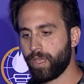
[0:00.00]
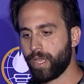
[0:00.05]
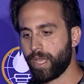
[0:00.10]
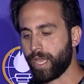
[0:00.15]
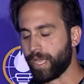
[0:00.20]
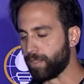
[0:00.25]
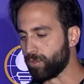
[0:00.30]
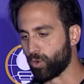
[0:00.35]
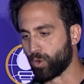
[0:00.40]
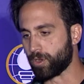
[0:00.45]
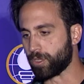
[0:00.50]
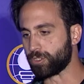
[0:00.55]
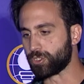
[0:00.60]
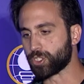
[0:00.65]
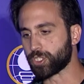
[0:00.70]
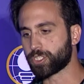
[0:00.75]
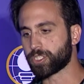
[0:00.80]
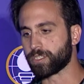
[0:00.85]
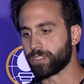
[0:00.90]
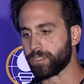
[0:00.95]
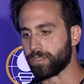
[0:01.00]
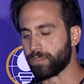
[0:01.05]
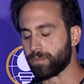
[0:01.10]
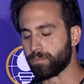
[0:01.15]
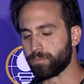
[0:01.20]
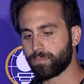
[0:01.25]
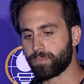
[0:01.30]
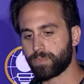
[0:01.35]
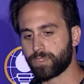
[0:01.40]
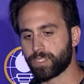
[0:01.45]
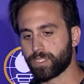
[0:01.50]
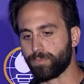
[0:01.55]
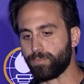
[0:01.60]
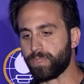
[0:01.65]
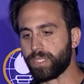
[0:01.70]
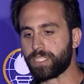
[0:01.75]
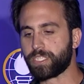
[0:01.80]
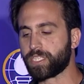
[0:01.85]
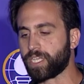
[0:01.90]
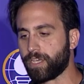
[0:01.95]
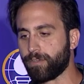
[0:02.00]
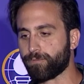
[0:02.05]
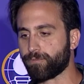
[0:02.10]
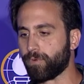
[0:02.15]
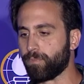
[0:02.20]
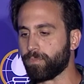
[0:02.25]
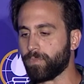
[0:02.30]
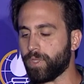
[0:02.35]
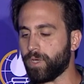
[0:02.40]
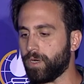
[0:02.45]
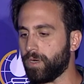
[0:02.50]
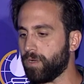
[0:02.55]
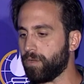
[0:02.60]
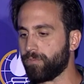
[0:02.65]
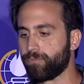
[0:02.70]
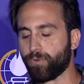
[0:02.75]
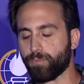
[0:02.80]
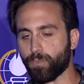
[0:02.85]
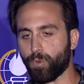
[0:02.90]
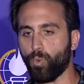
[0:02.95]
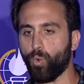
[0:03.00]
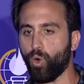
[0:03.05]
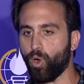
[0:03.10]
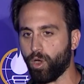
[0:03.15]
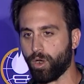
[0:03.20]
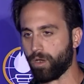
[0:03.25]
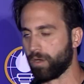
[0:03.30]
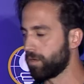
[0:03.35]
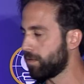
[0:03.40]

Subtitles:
in order just to be safe from the war.